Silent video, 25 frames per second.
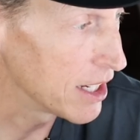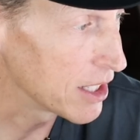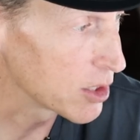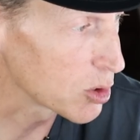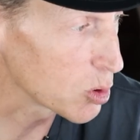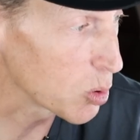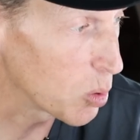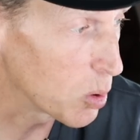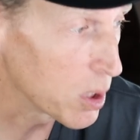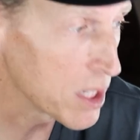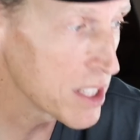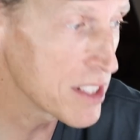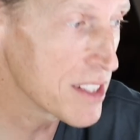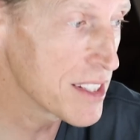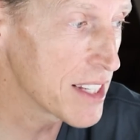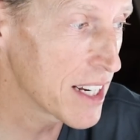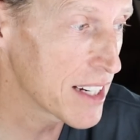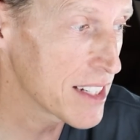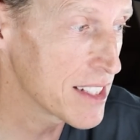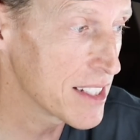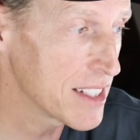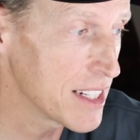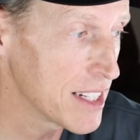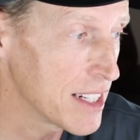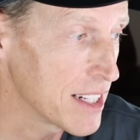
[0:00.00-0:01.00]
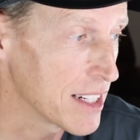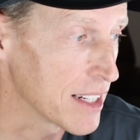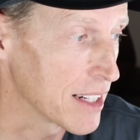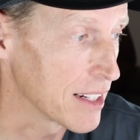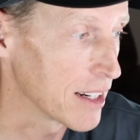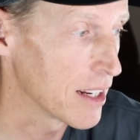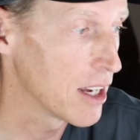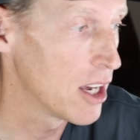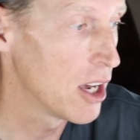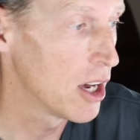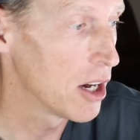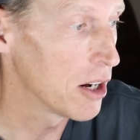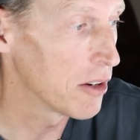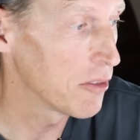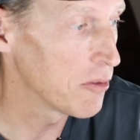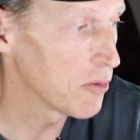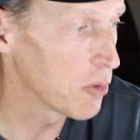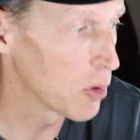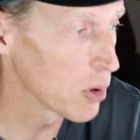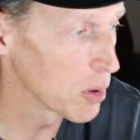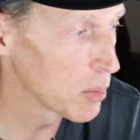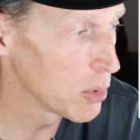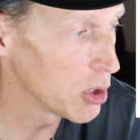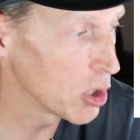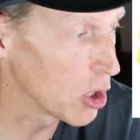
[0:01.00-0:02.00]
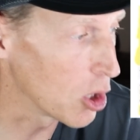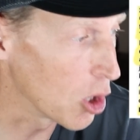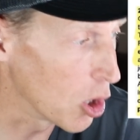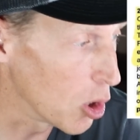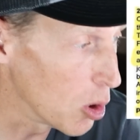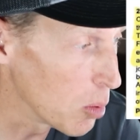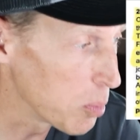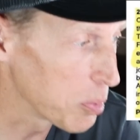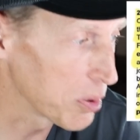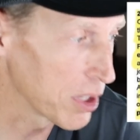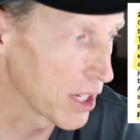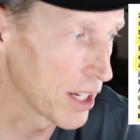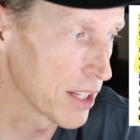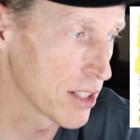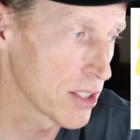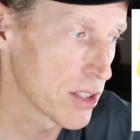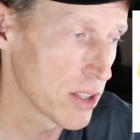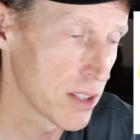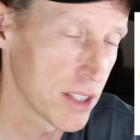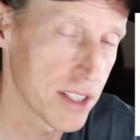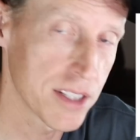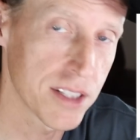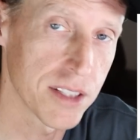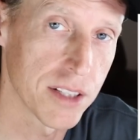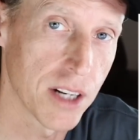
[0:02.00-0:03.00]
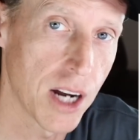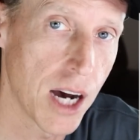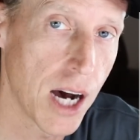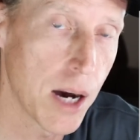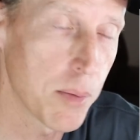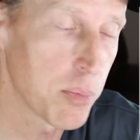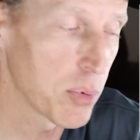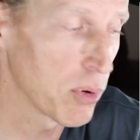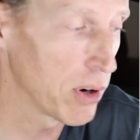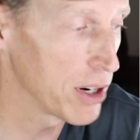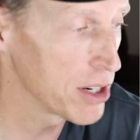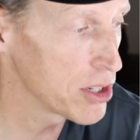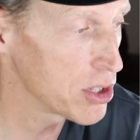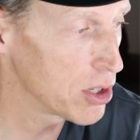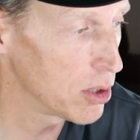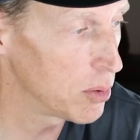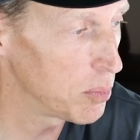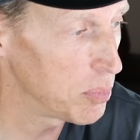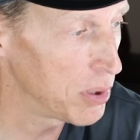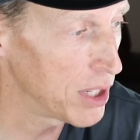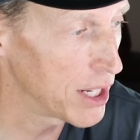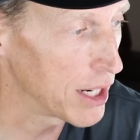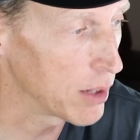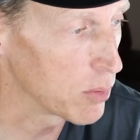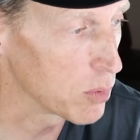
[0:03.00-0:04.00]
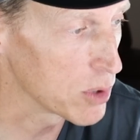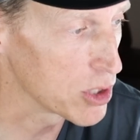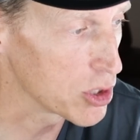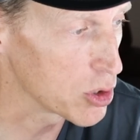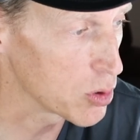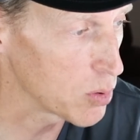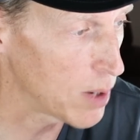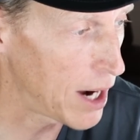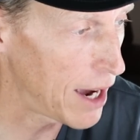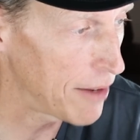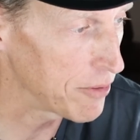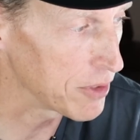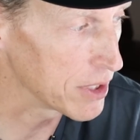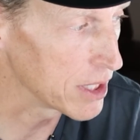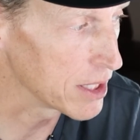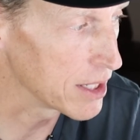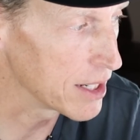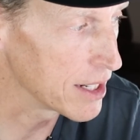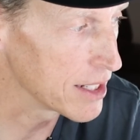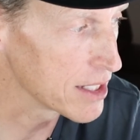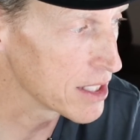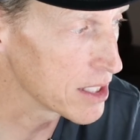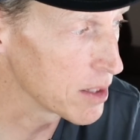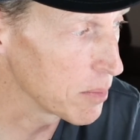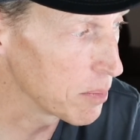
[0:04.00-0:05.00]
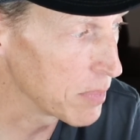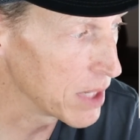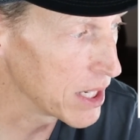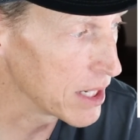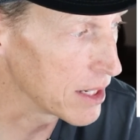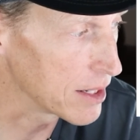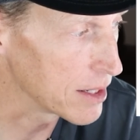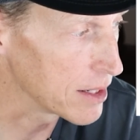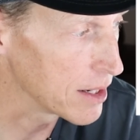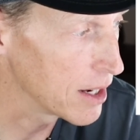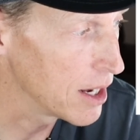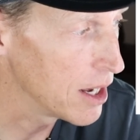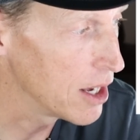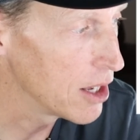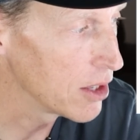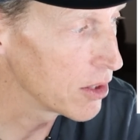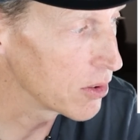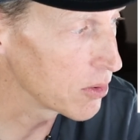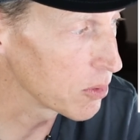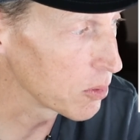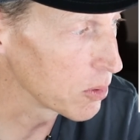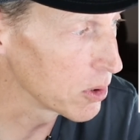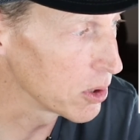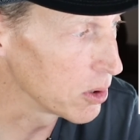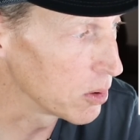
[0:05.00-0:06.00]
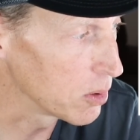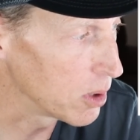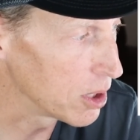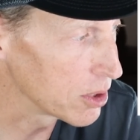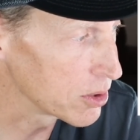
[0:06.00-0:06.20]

In 2016, a formal O plan, so this is an operational plan, was drafted and submitted through